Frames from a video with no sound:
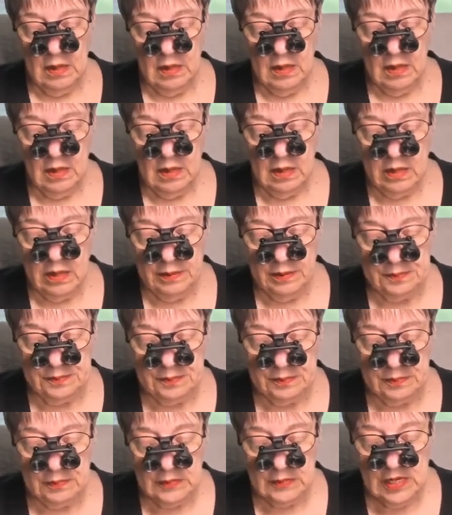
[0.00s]

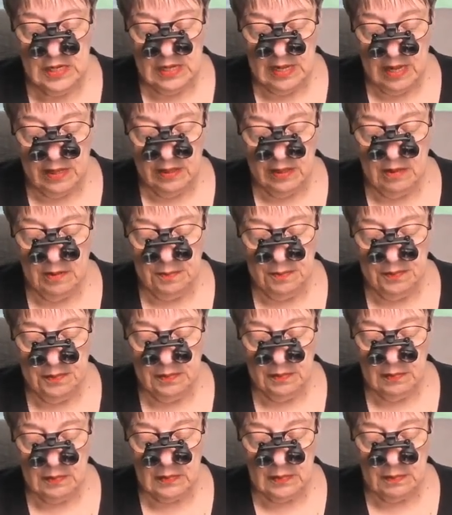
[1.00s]
to get them.
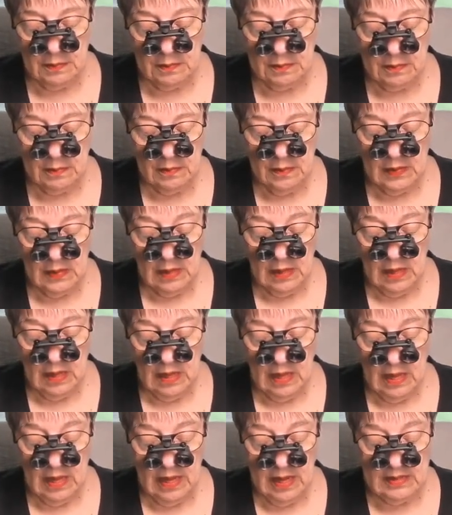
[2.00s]

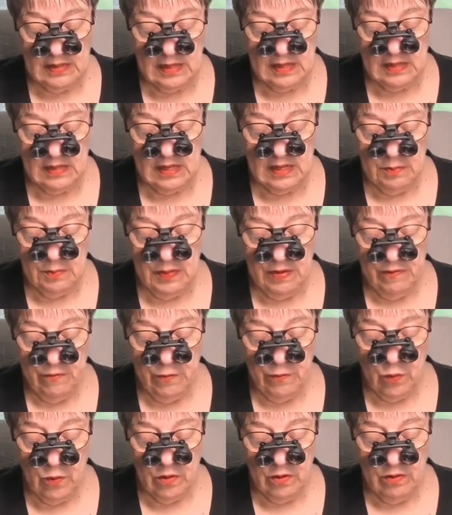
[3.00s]
As I said
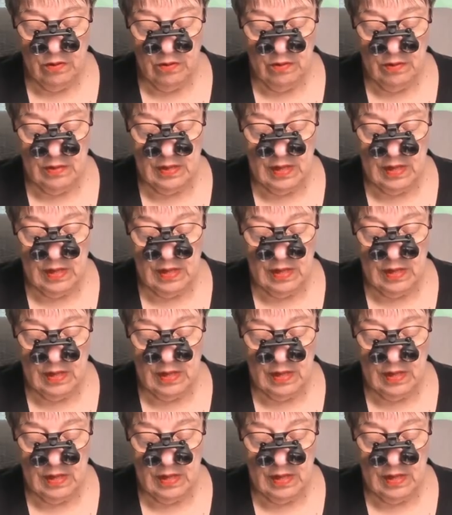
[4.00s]
before,